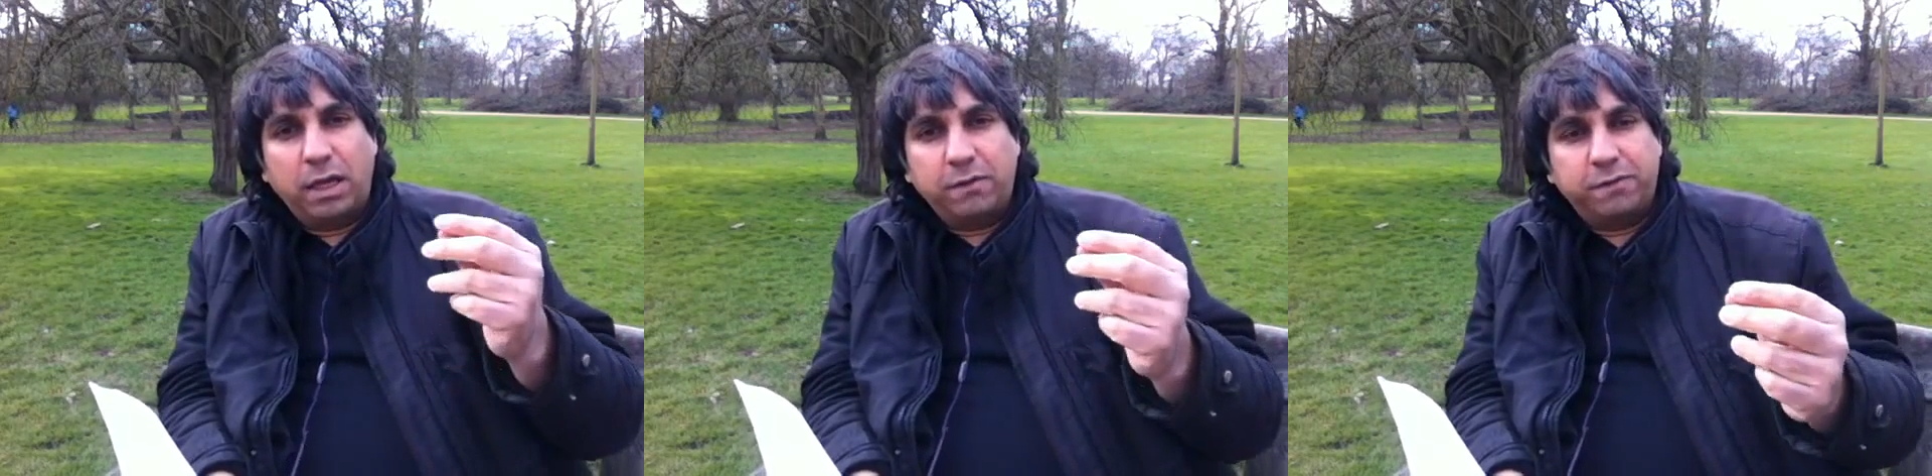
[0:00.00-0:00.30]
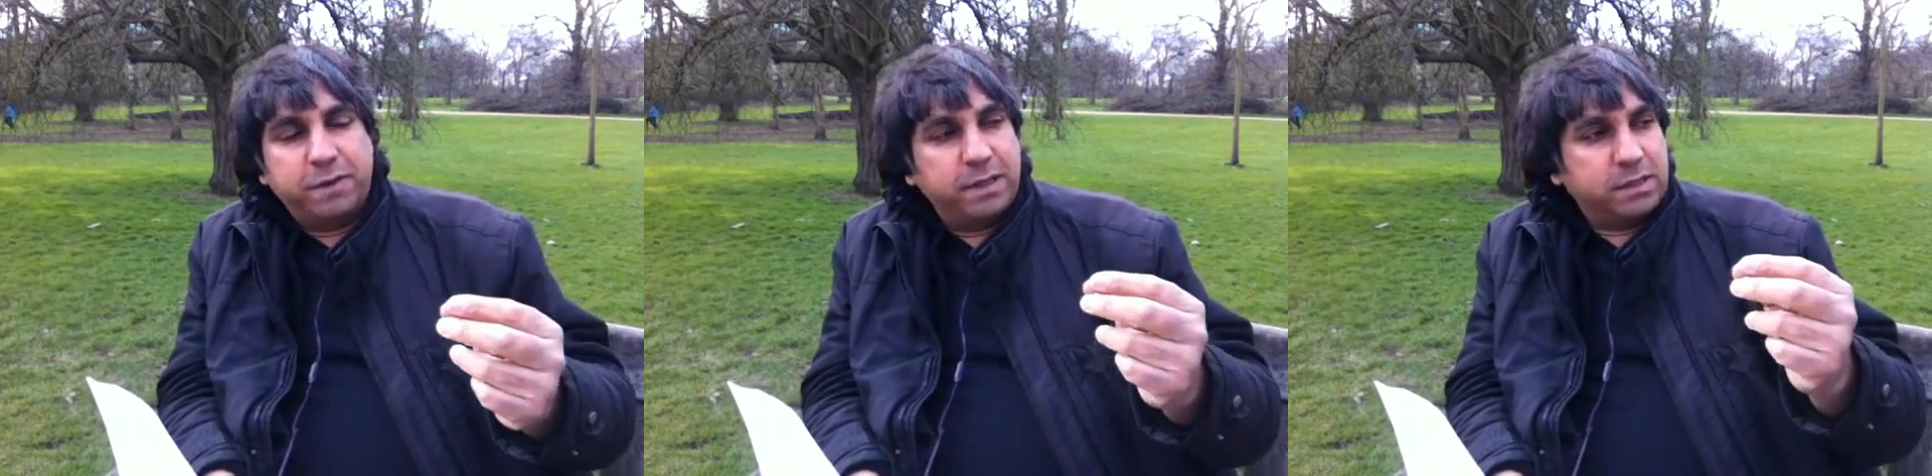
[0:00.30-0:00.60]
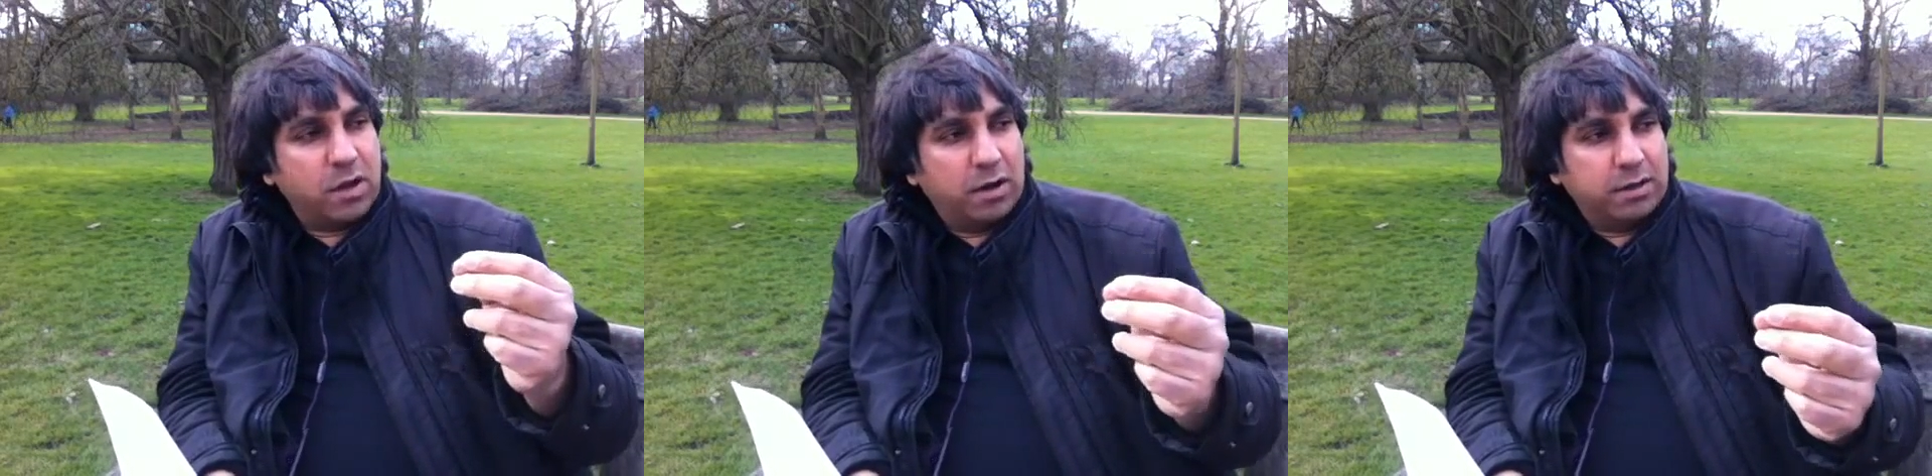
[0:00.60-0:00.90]
If
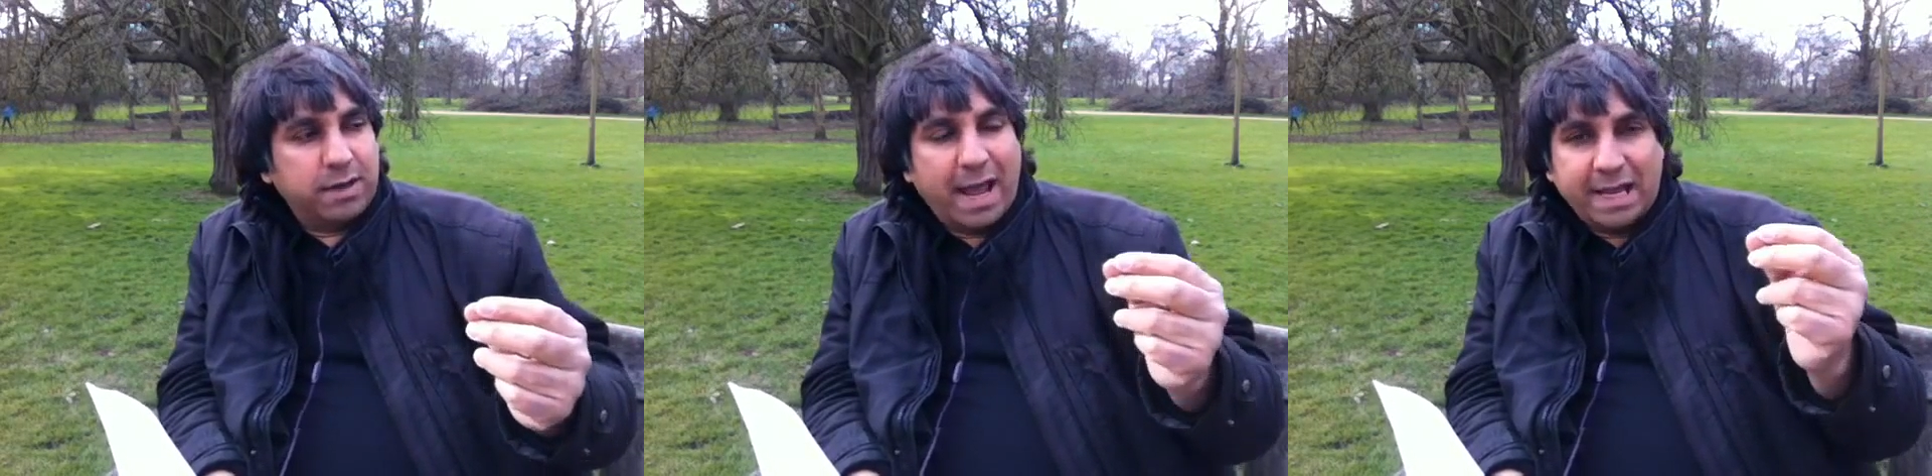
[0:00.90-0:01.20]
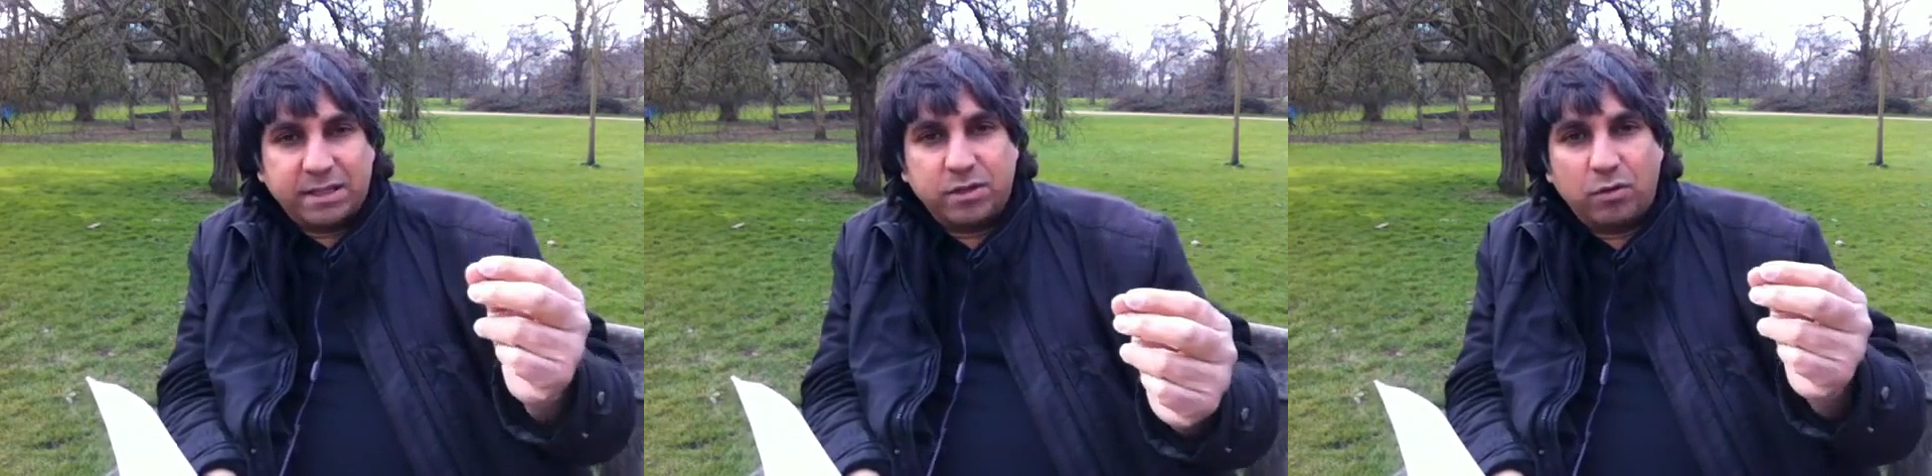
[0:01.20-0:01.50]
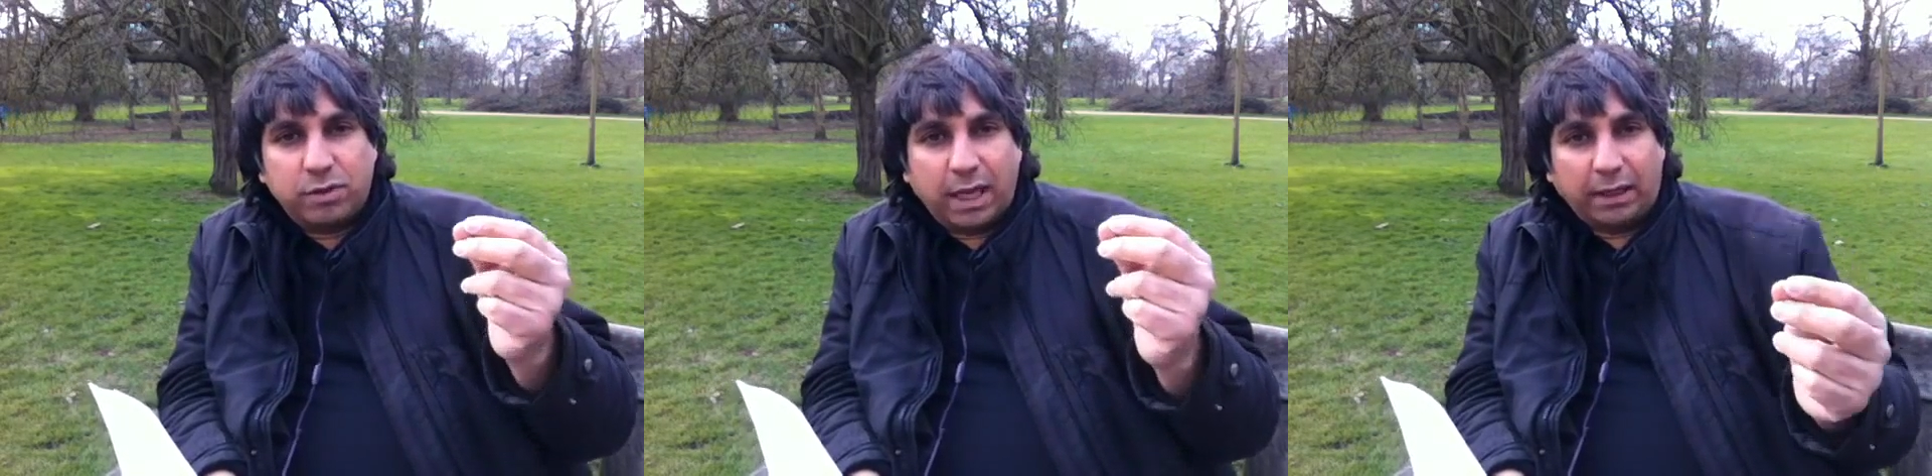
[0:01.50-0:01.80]
this garden has
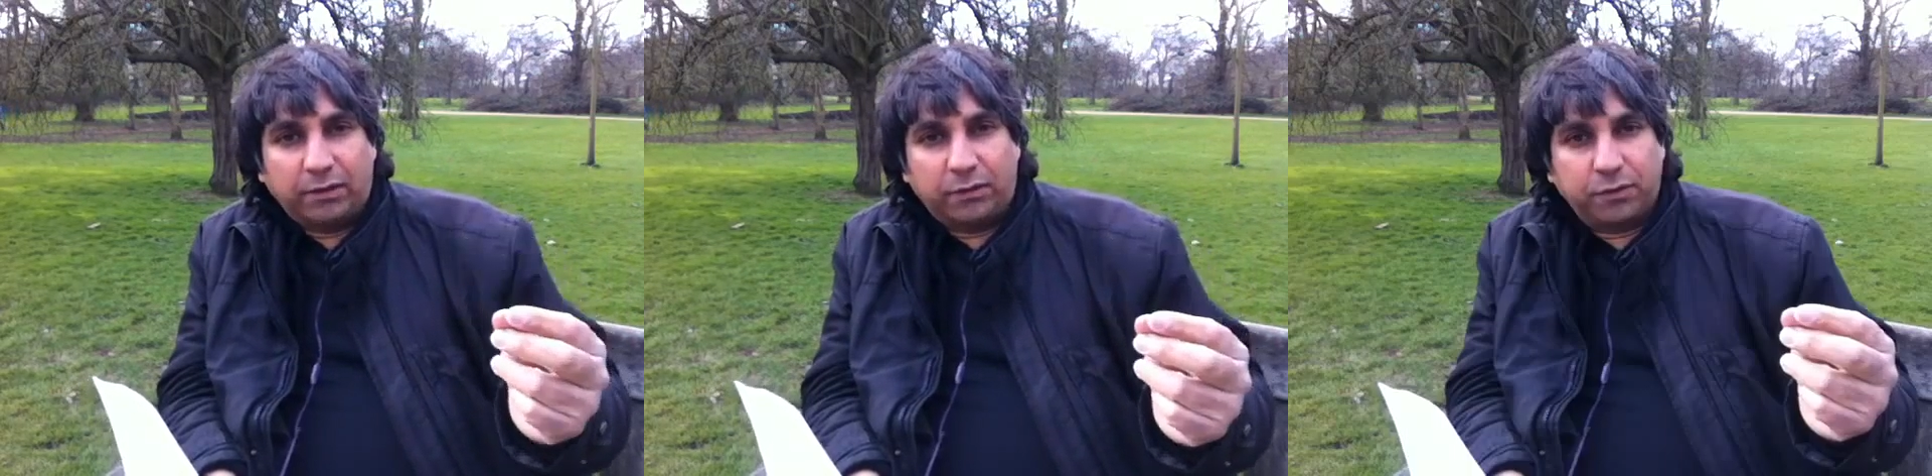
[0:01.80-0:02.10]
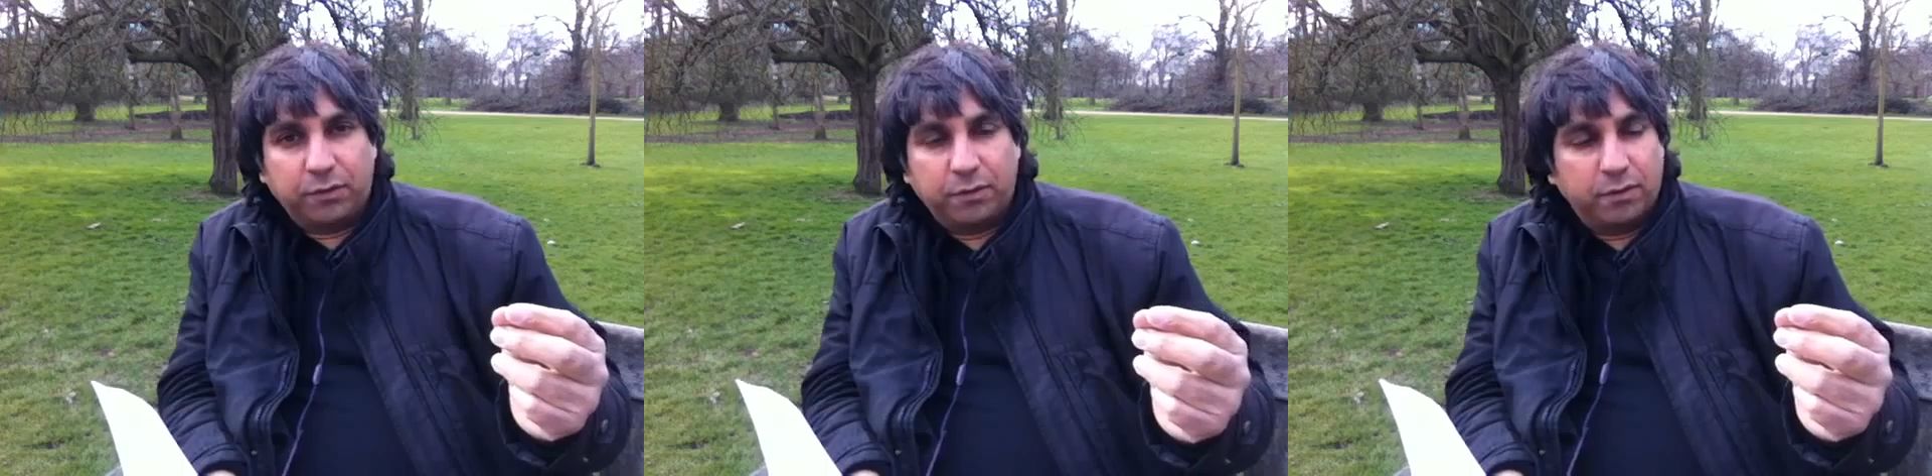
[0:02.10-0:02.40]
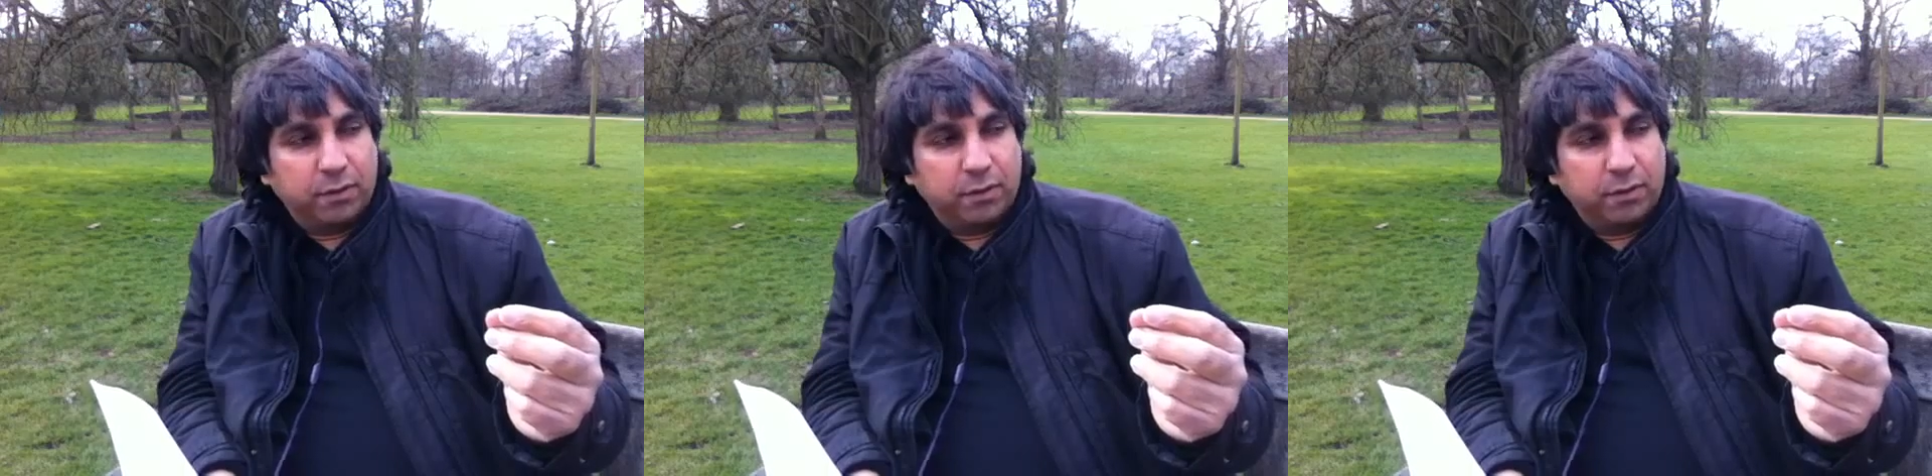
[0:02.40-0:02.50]
no gates,